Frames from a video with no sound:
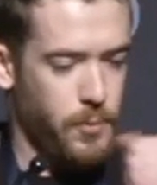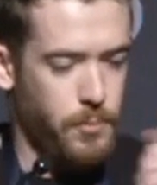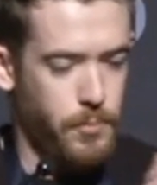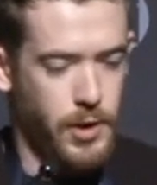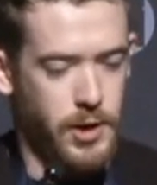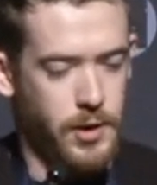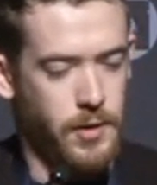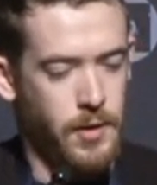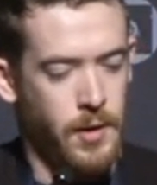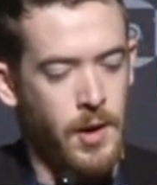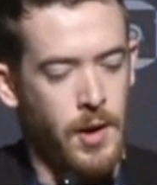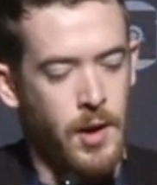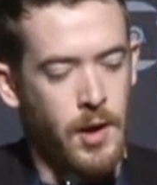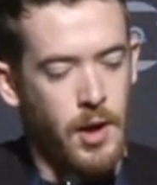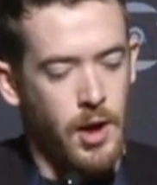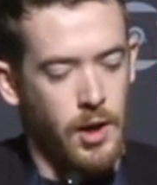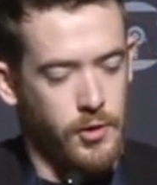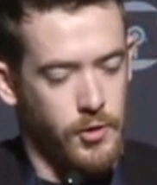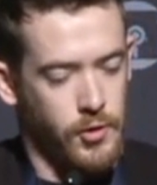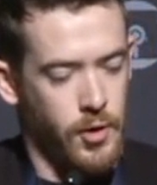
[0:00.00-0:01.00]
But
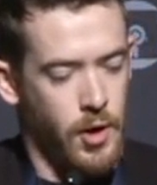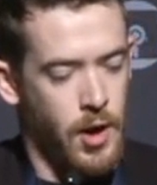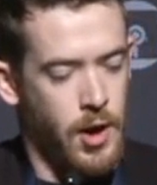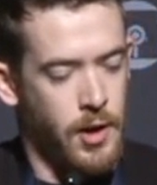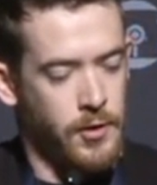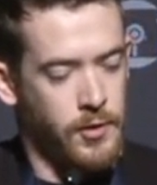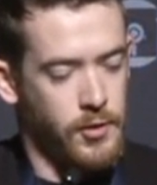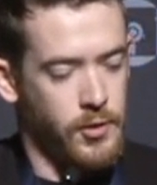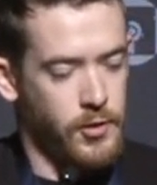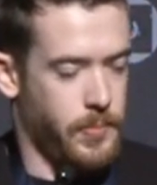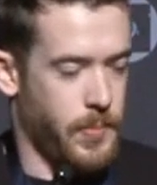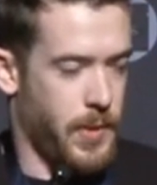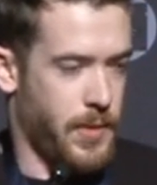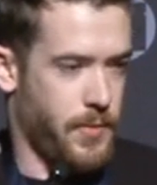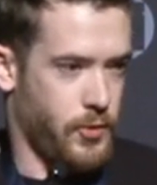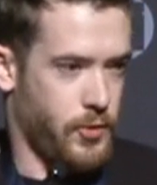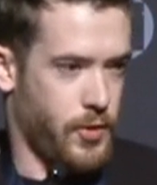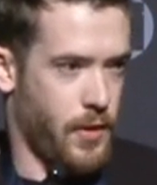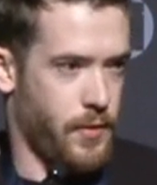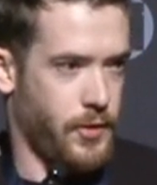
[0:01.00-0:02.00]
a system
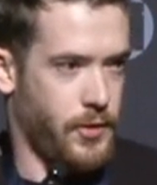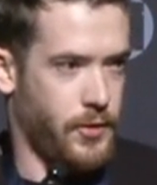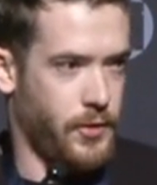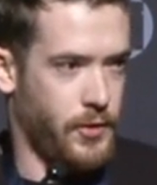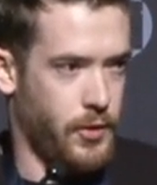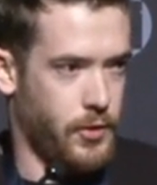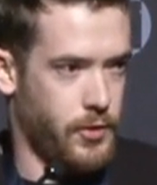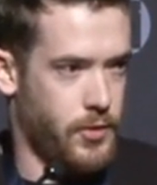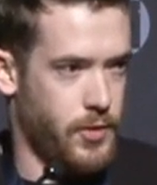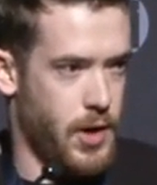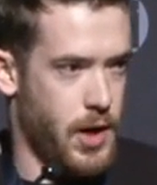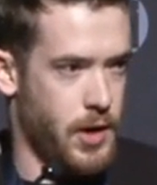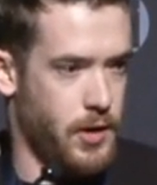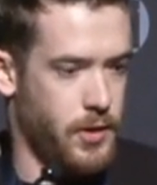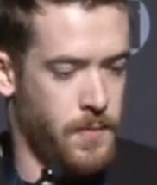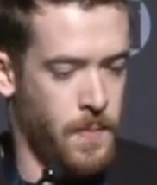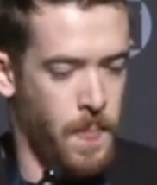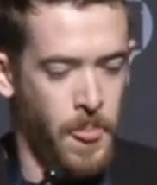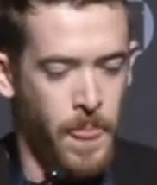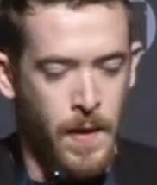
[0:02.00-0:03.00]
level service is still
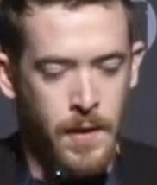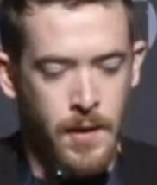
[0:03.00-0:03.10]
created,